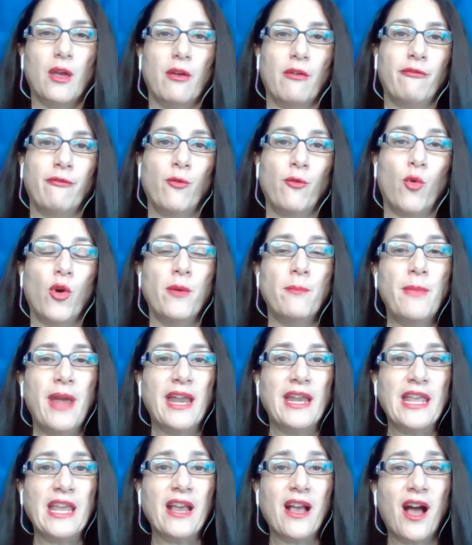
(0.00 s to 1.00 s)
For
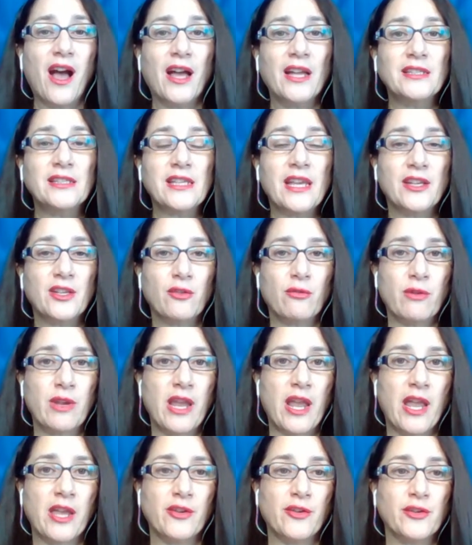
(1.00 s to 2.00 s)
many content
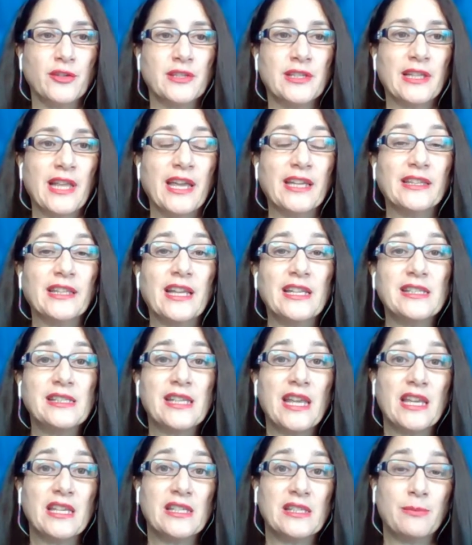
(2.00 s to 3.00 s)
creators, like let's
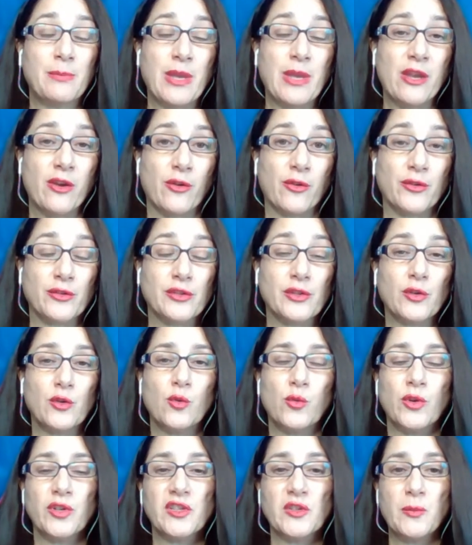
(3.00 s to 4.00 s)
say speakers who
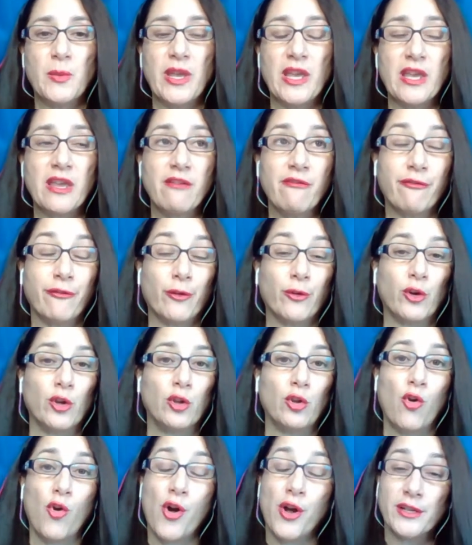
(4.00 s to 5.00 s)
were speaking for a
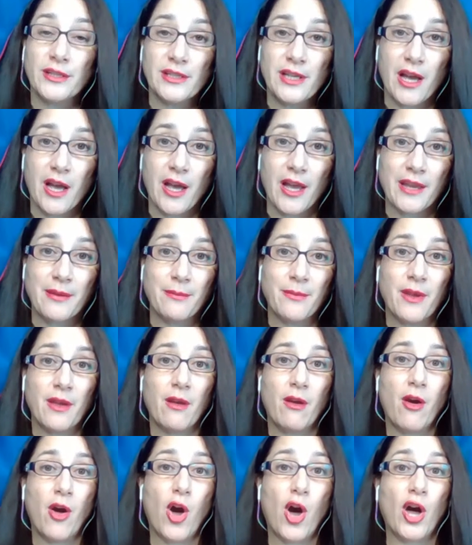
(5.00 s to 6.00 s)
long time
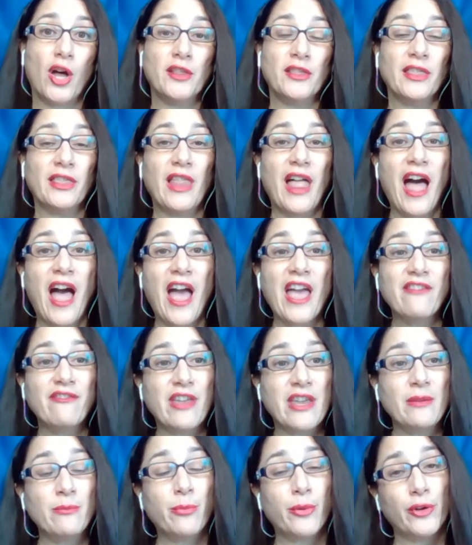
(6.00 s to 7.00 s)
on live
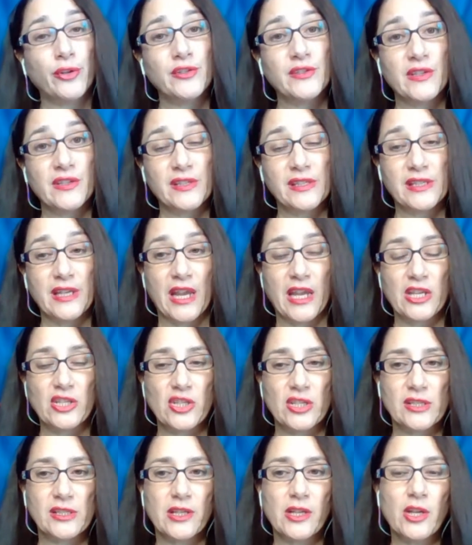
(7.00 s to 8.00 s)
in-person
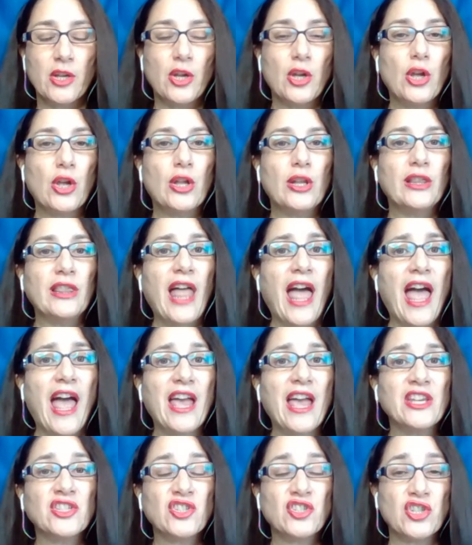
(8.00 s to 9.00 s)
stages,
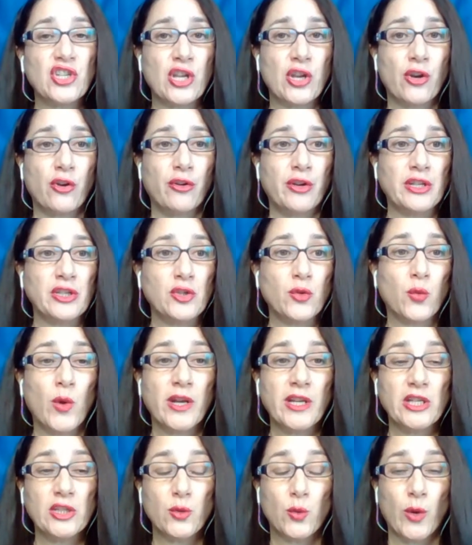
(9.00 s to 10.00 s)
last year in
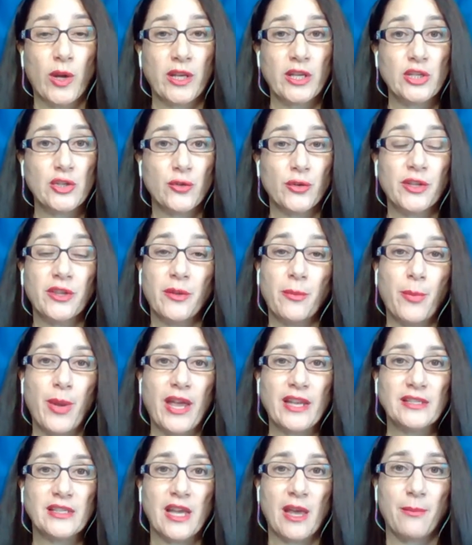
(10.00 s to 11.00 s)
2020, during the
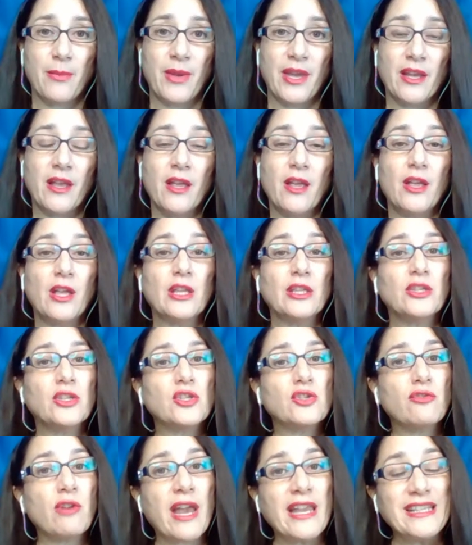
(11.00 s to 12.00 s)
pandemic, the
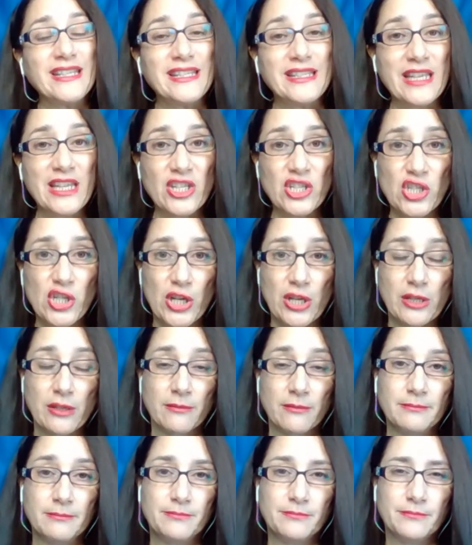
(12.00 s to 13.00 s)
transition